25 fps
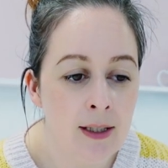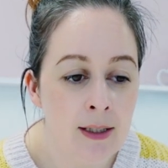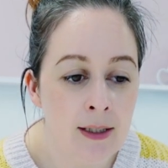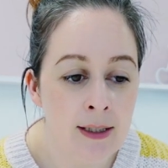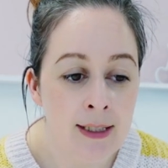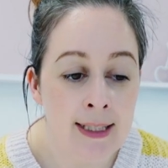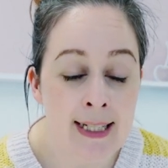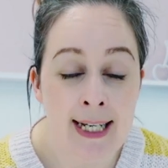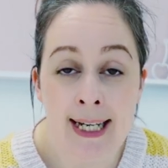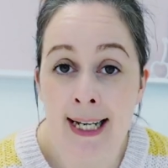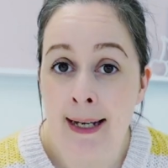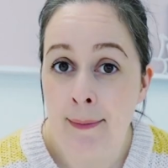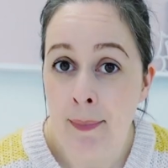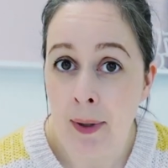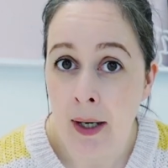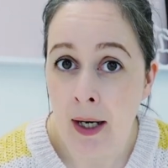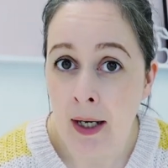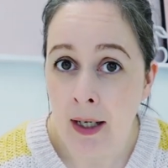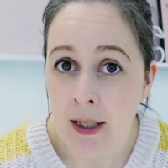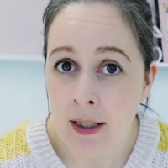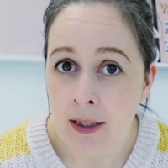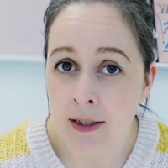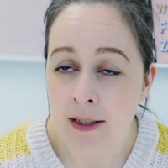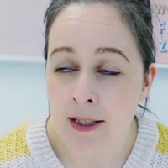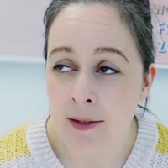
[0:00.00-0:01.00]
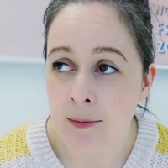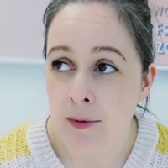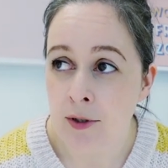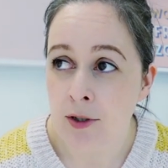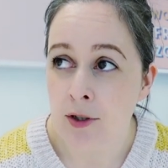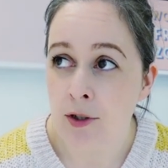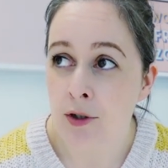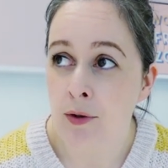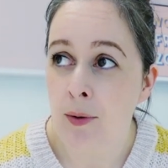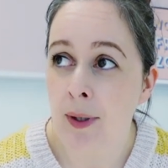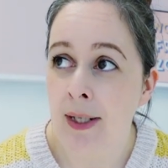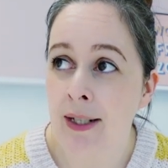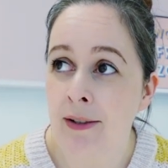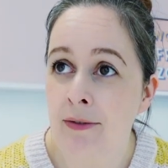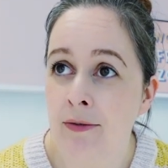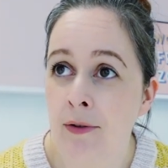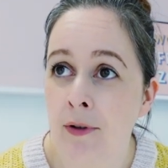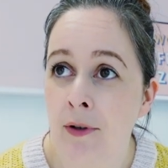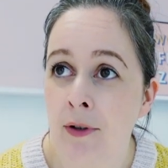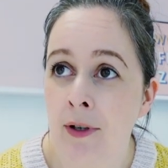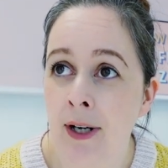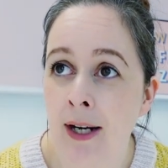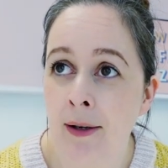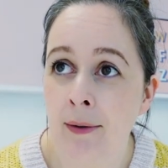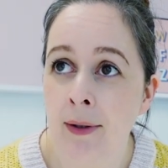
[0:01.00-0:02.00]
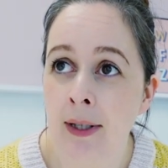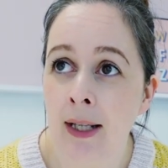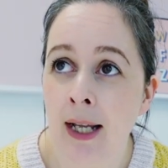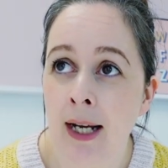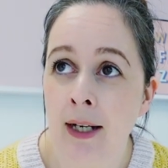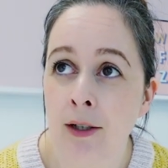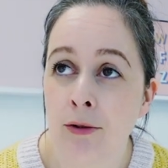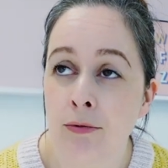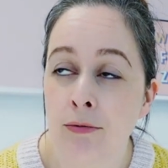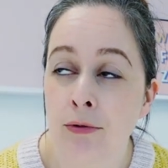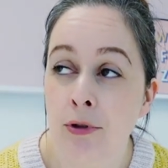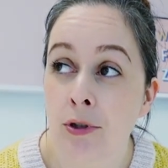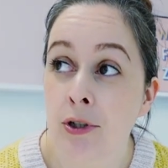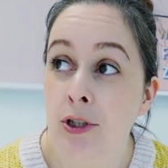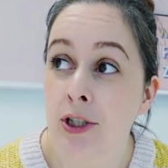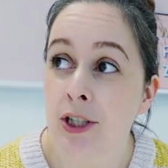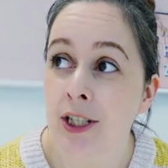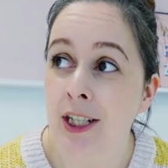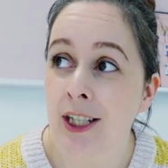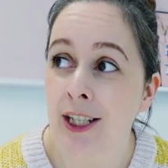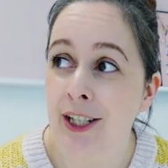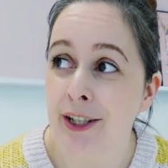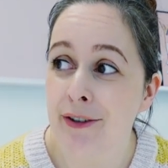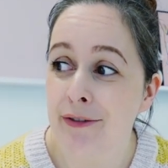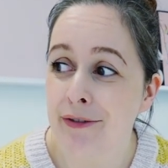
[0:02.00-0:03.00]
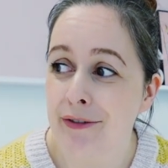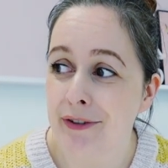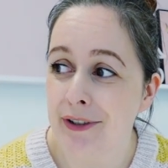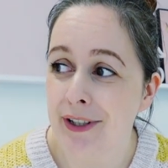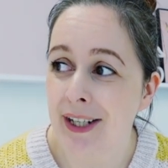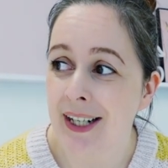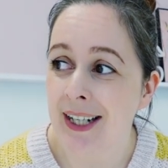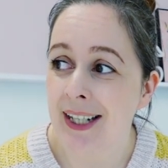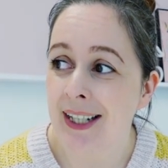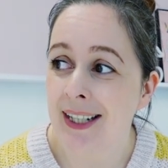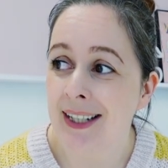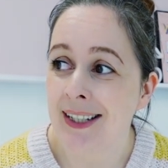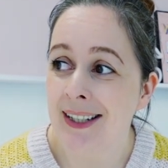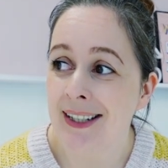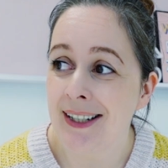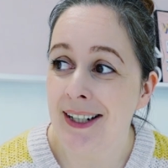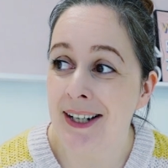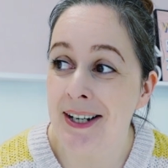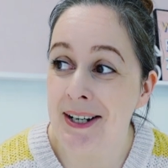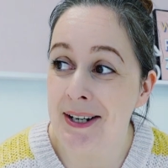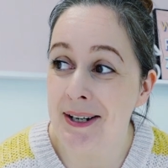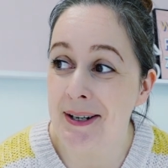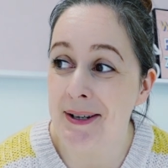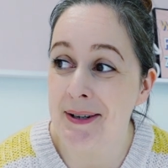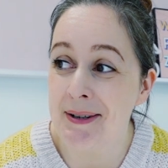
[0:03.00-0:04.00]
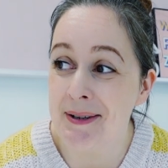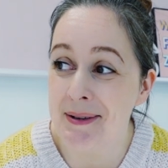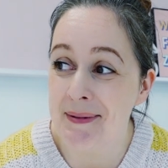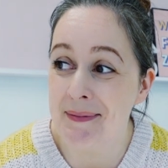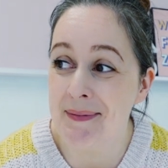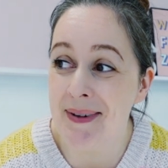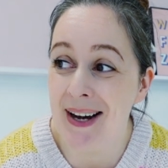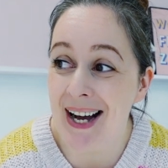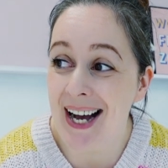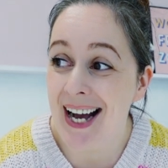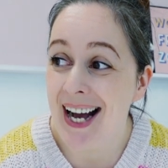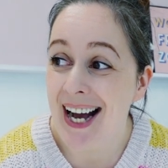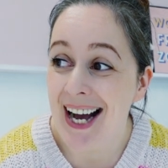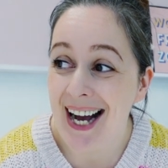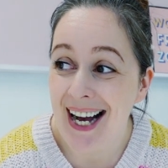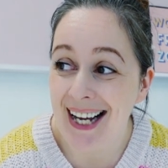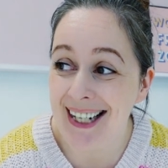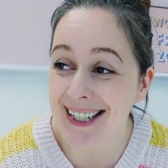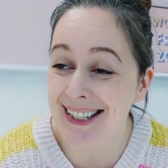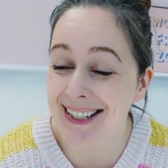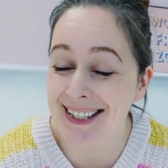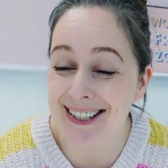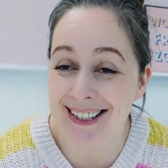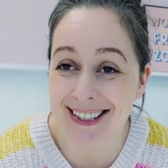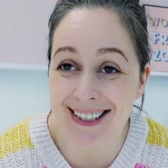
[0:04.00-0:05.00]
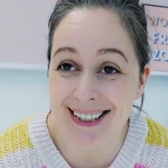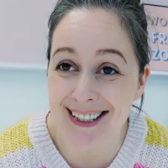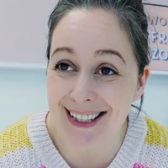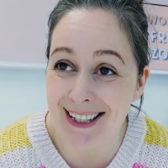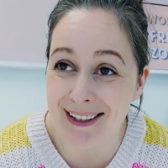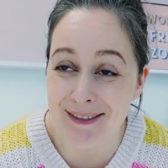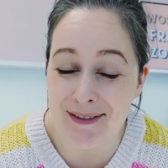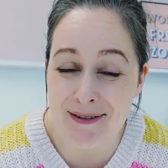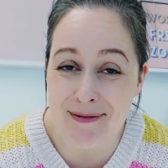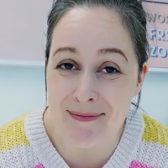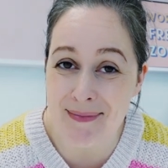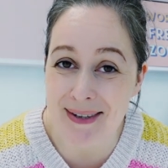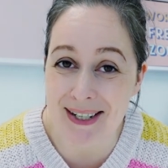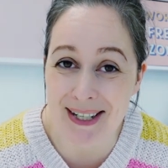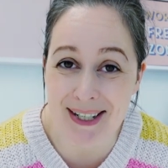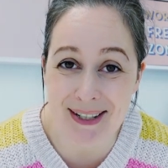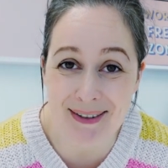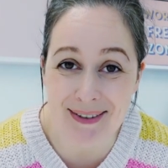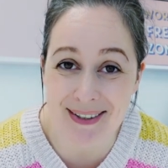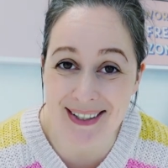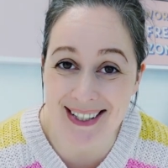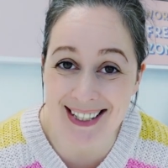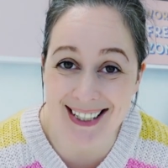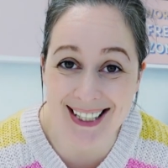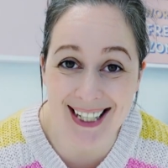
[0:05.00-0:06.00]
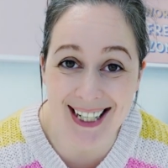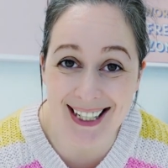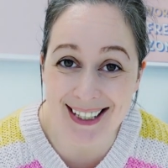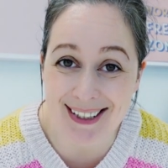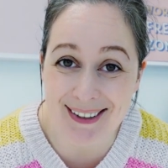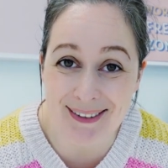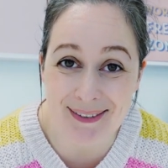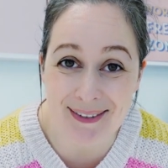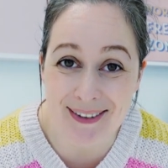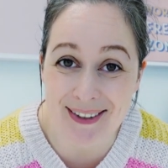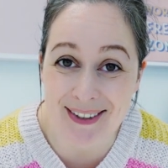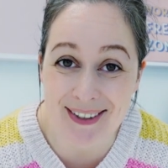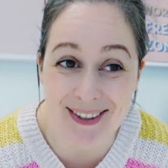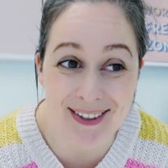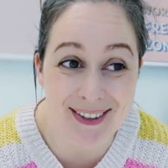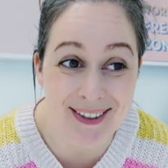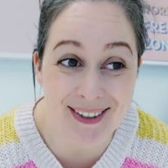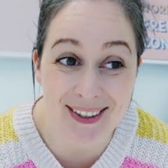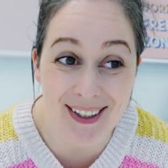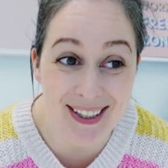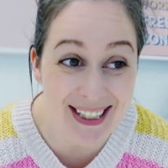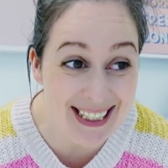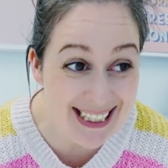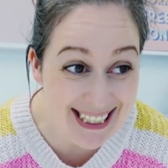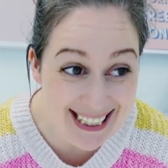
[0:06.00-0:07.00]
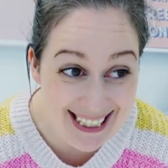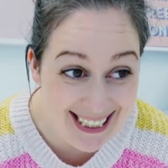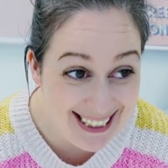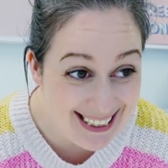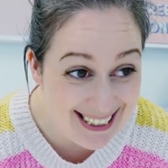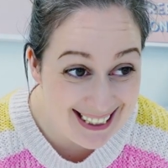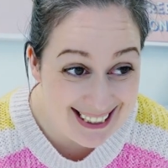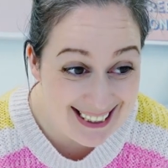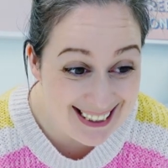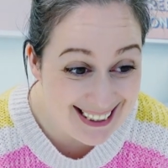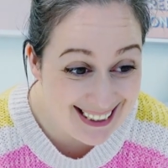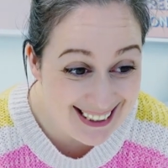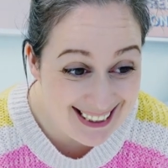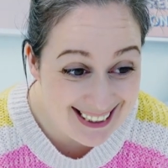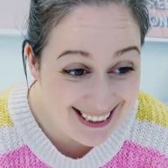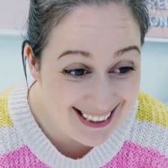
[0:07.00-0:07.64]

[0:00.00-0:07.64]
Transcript: neighbour because it was a 24-hour like rush delivery. And I still haven't been able to get them because they're not in.